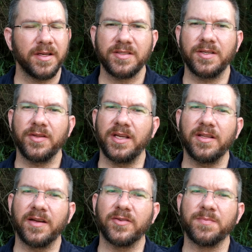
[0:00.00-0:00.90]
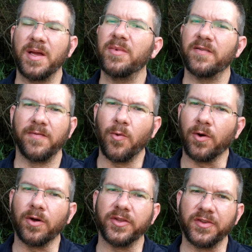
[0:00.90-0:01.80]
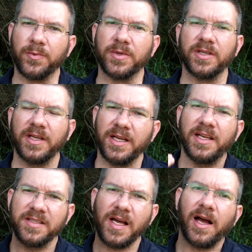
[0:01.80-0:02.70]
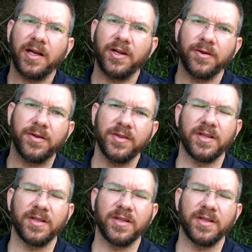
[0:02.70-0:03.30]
still the heat level is maybe a 4 on this one. It is higher